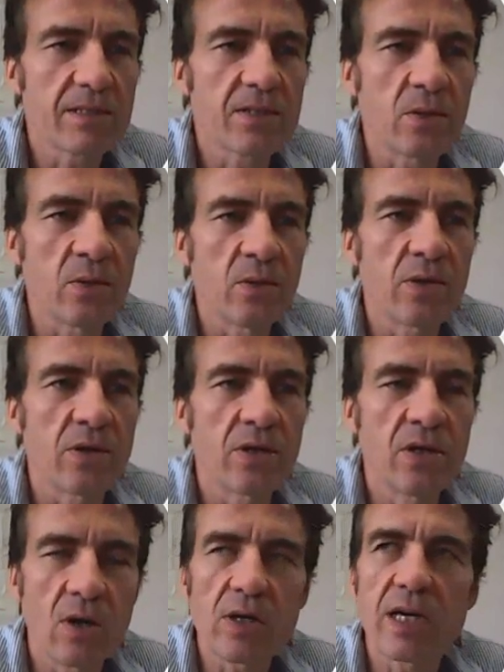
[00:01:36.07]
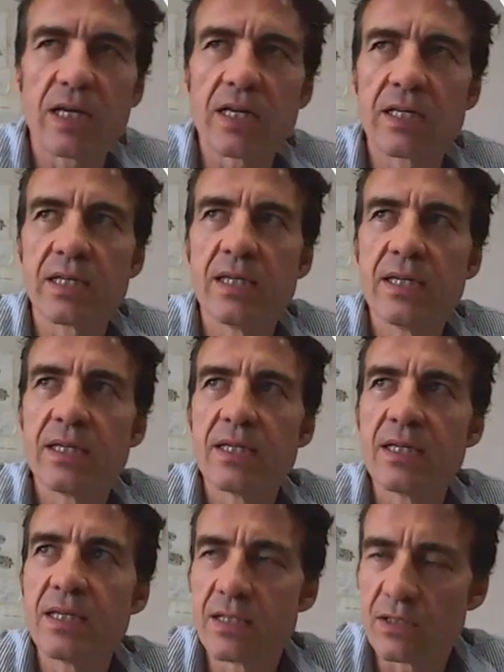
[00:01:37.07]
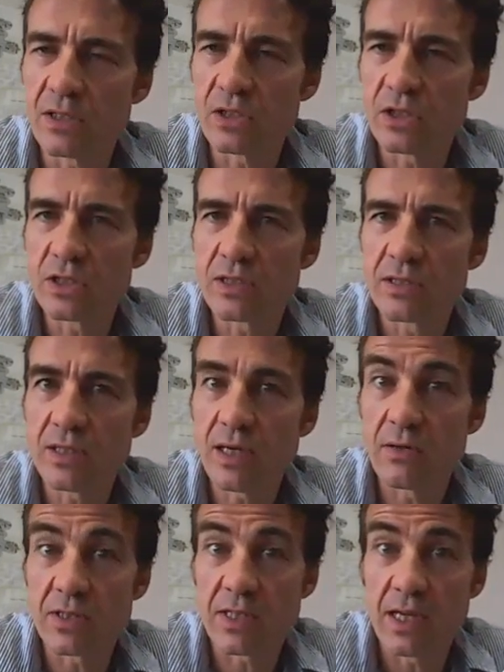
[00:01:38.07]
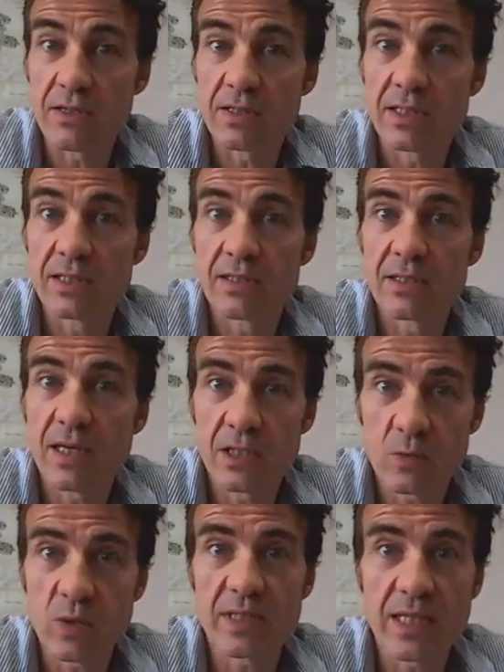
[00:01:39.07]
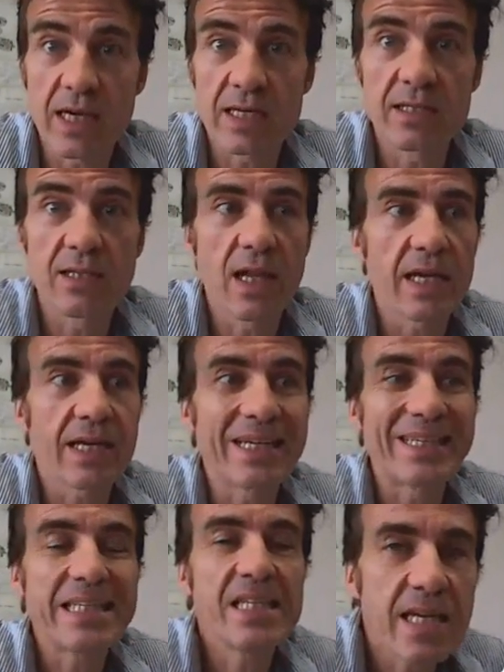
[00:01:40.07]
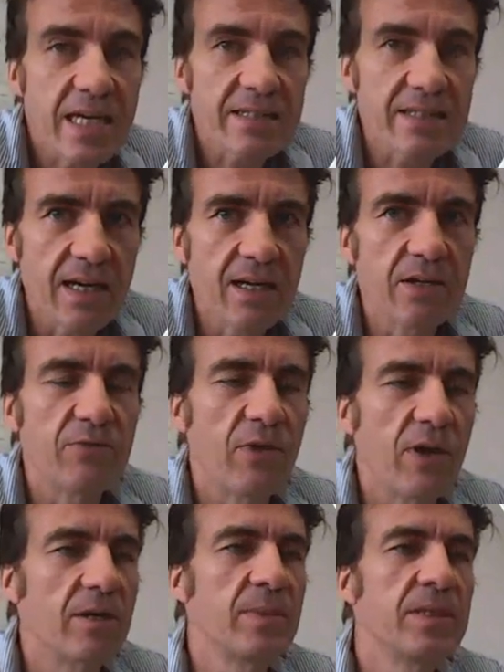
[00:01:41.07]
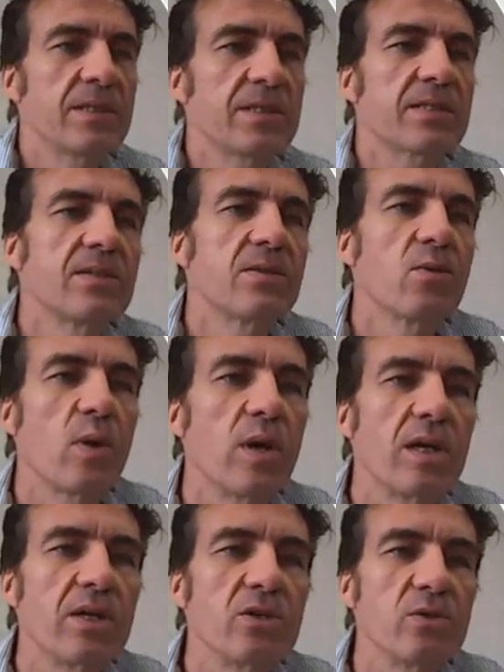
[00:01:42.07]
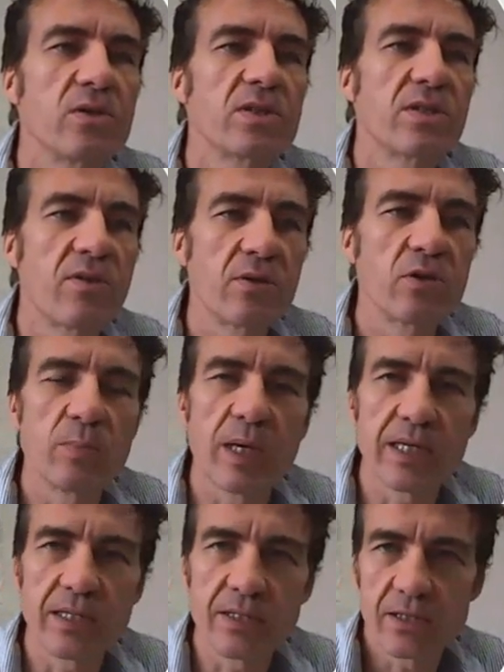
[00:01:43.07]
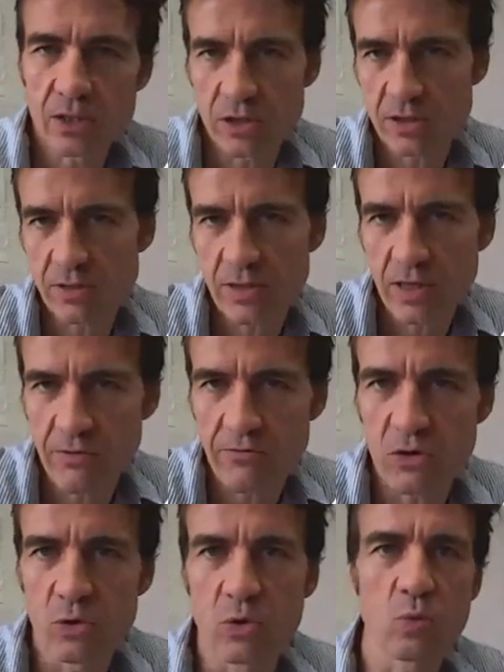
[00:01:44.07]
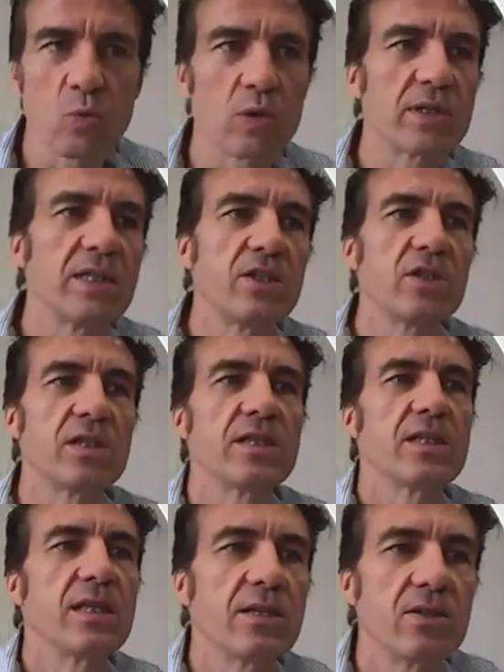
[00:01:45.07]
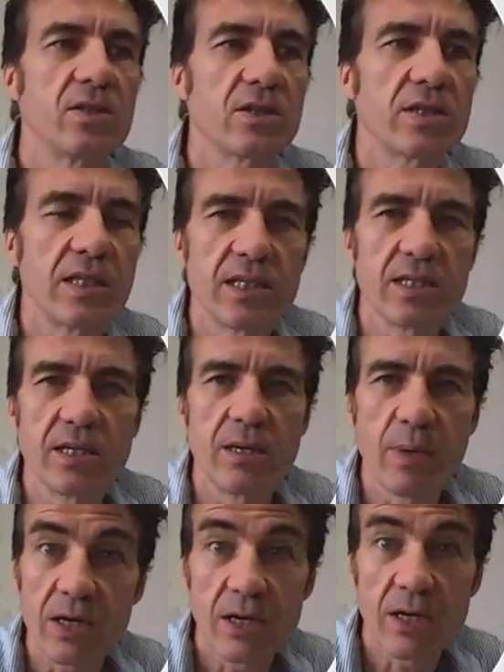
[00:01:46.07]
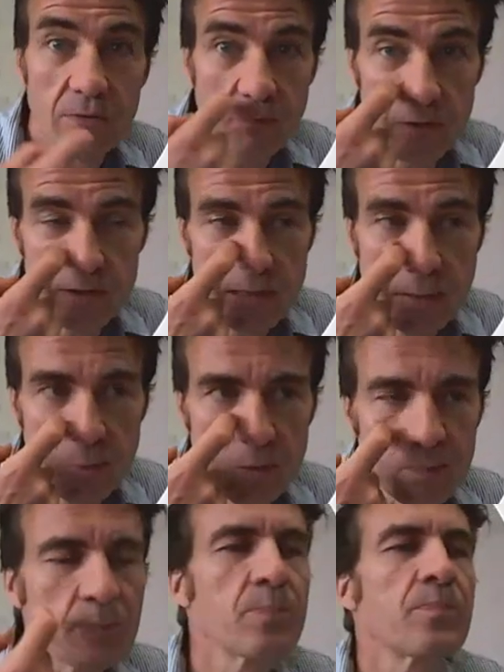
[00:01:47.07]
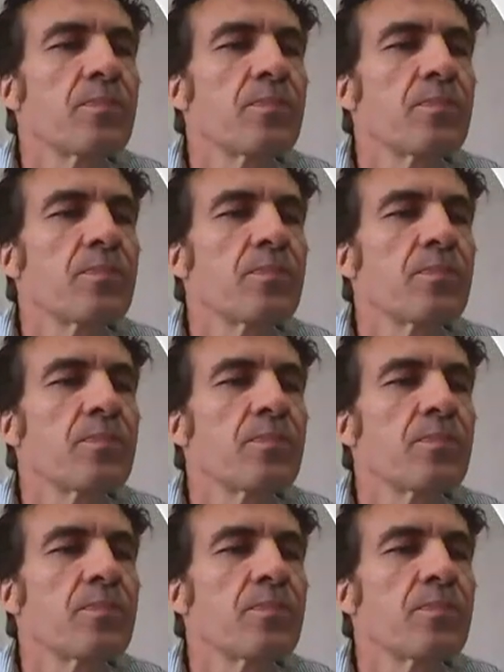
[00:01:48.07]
So they're not getting English outside, as we said, like an ESL environment where you're surrounded by English if you were teaching English in America, for example.